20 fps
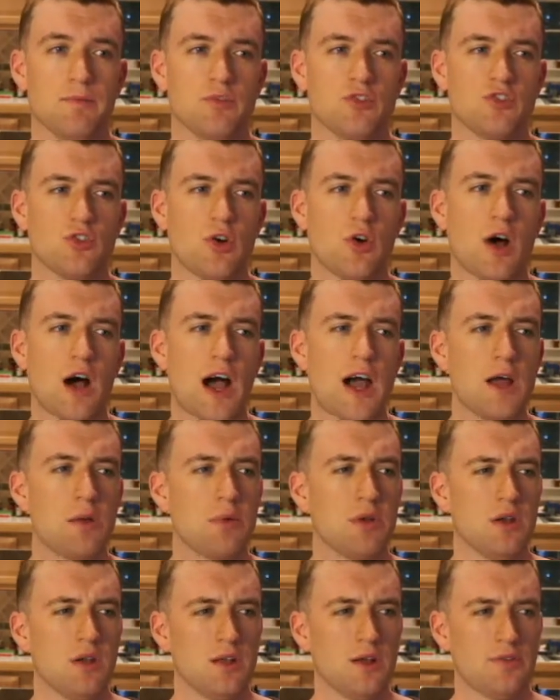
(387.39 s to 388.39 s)
So I
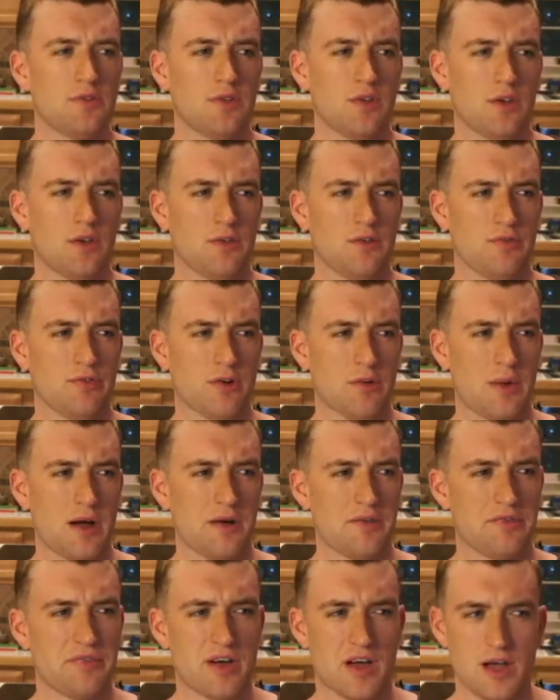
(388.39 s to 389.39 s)
had been lifting for
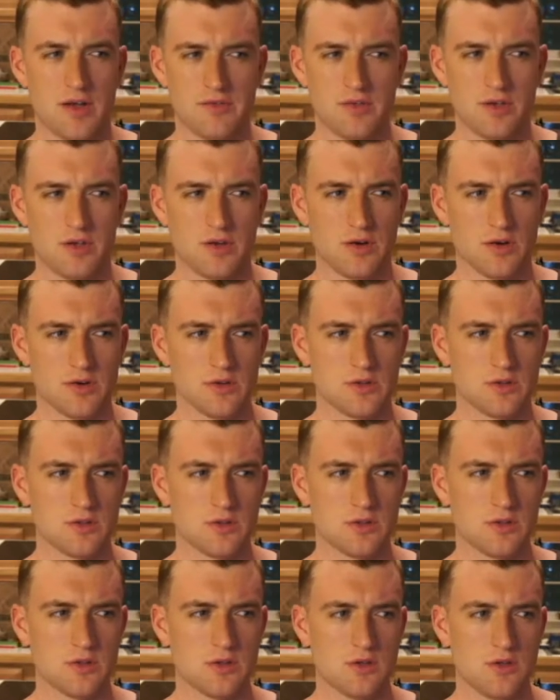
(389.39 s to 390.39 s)
about 5
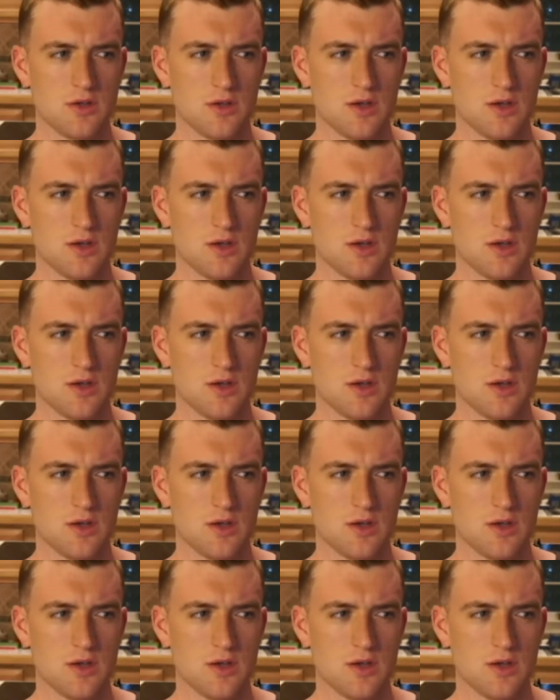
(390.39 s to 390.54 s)
years,